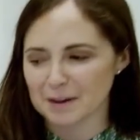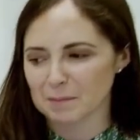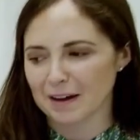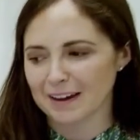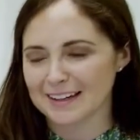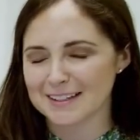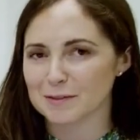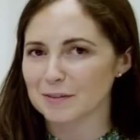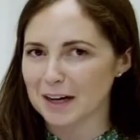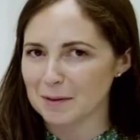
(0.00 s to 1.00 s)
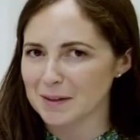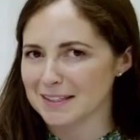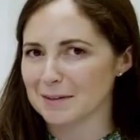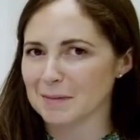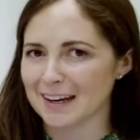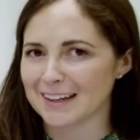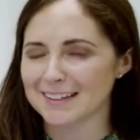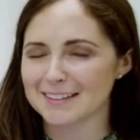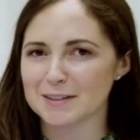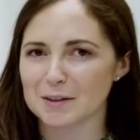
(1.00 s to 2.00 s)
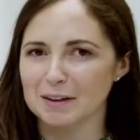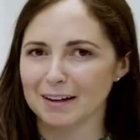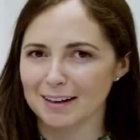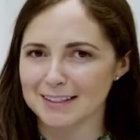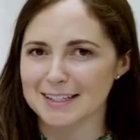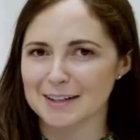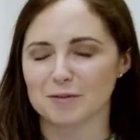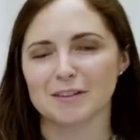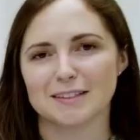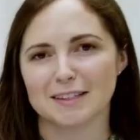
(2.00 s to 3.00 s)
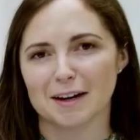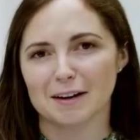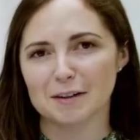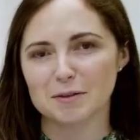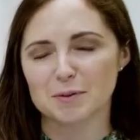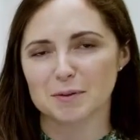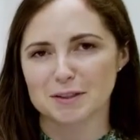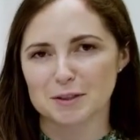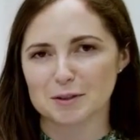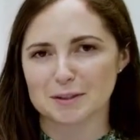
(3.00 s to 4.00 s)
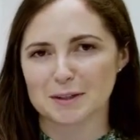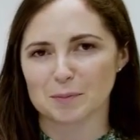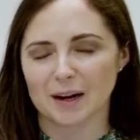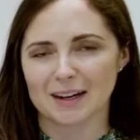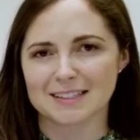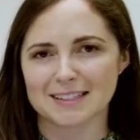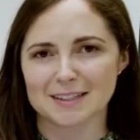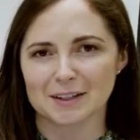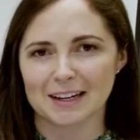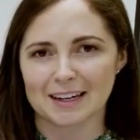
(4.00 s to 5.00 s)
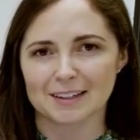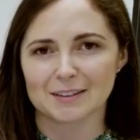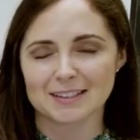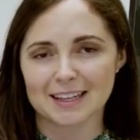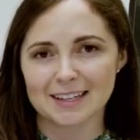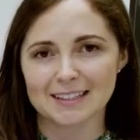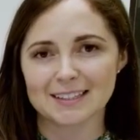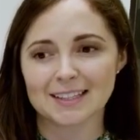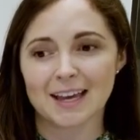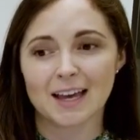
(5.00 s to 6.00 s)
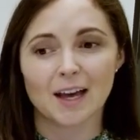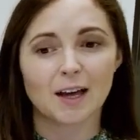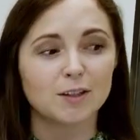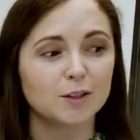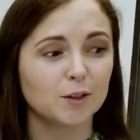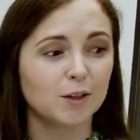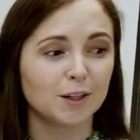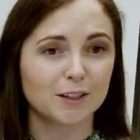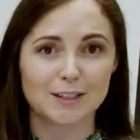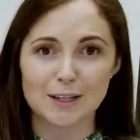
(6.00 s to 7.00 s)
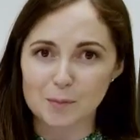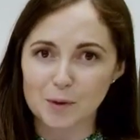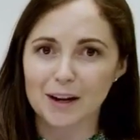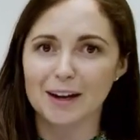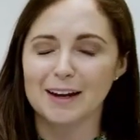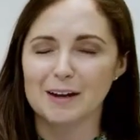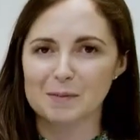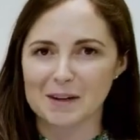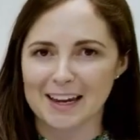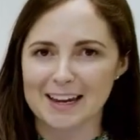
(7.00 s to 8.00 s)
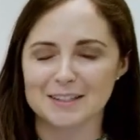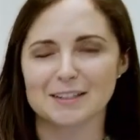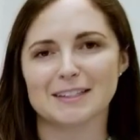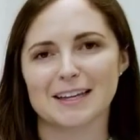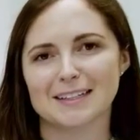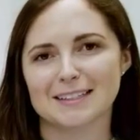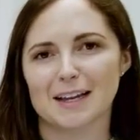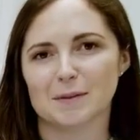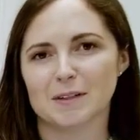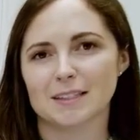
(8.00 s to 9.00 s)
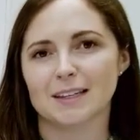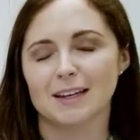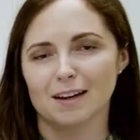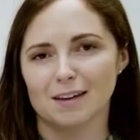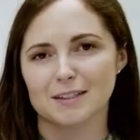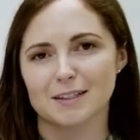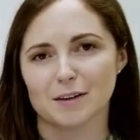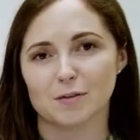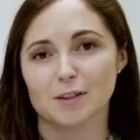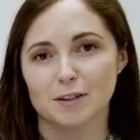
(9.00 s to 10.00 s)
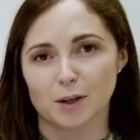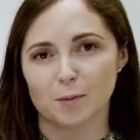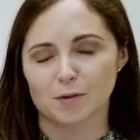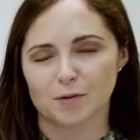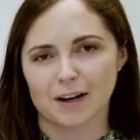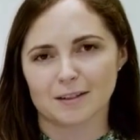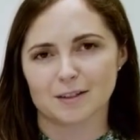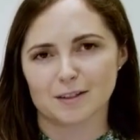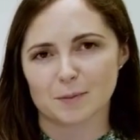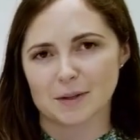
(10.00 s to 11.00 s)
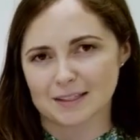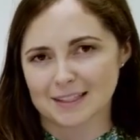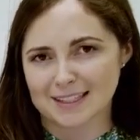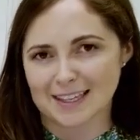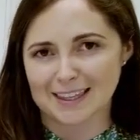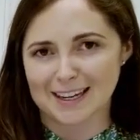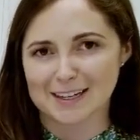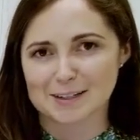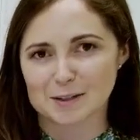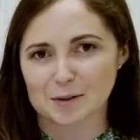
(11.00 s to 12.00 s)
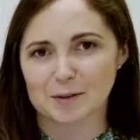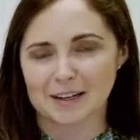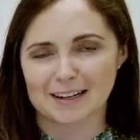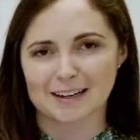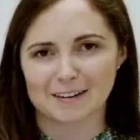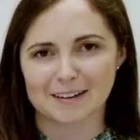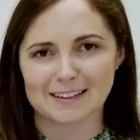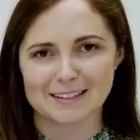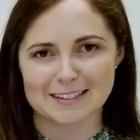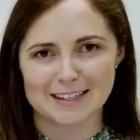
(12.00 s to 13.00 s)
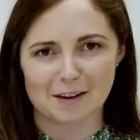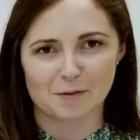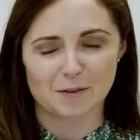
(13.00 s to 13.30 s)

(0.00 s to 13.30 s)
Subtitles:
SimMan is a very busy mannequin doing lots of different scenarios where students can practice their clinical skills, do their teamwork and communication skills elements, and lots of different human factors pieces that they can do in here in this safe